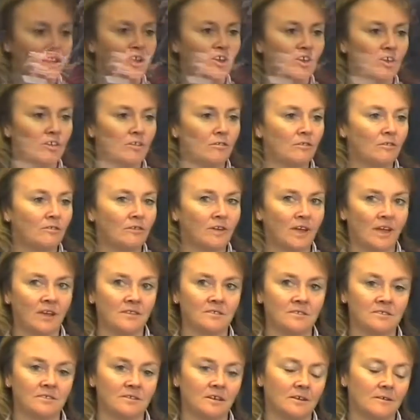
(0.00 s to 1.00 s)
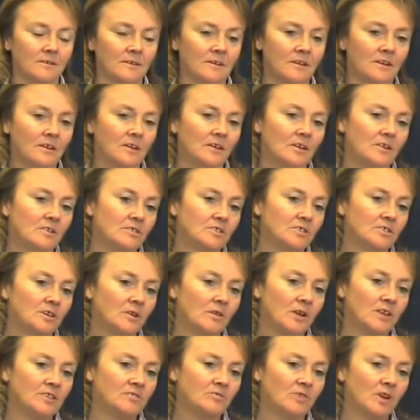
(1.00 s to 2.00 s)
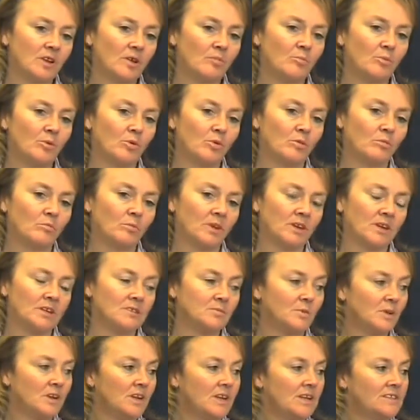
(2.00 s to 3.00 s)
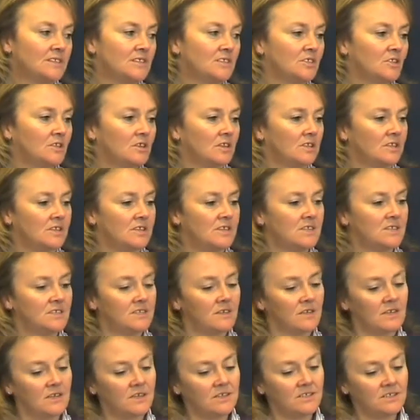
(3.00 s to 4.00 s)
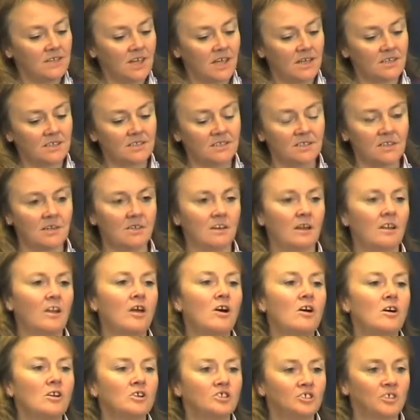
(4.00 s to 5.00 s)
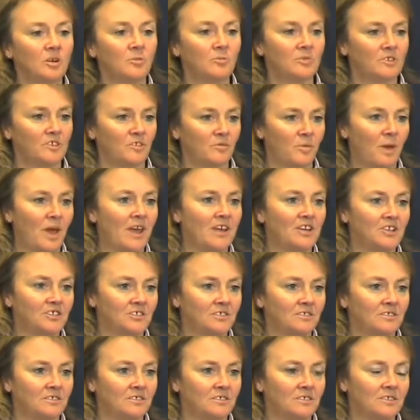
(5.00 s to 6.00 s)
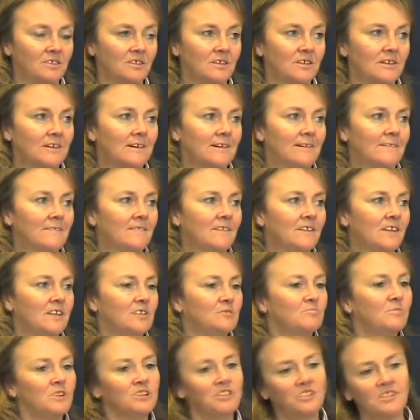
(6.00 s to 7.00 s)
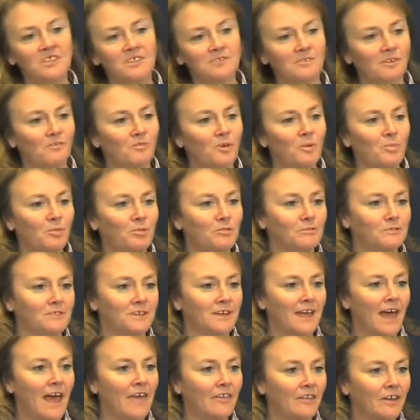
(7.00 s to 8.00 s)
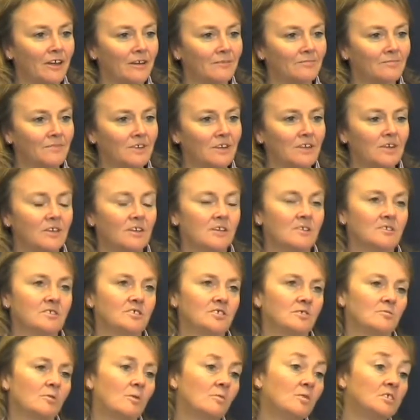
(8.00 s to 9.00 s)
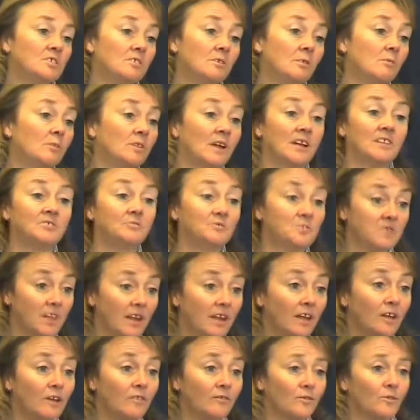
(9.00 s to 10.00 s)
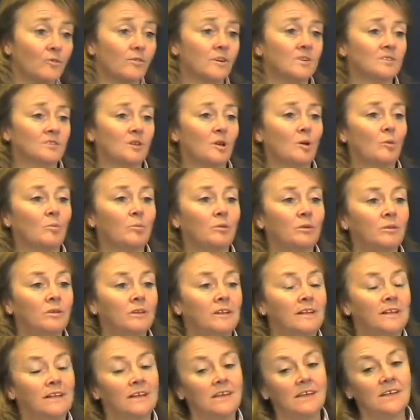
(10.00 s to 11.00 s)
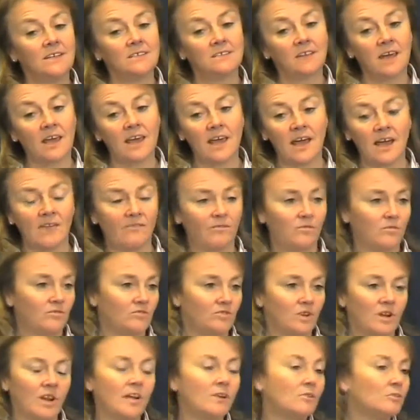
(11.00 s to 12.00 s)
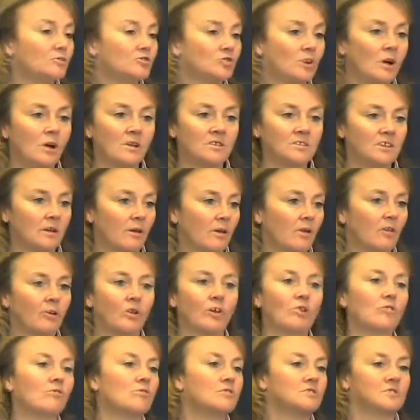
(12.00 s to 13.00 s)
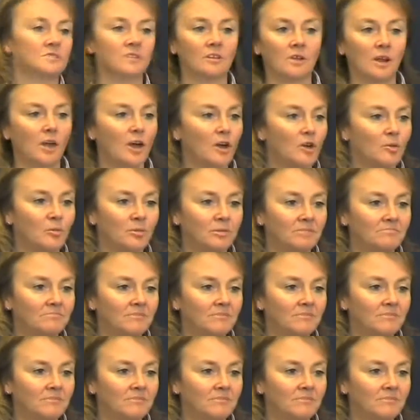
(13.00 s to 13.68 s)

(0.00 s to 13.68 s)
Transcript: cure of cancer. So it's really important, because we need to look at these tests in large numbers of patients. It's much easier if we pull together. So what we're doing with AstraZeneca, for example, is they have clinical trials going on across the globe.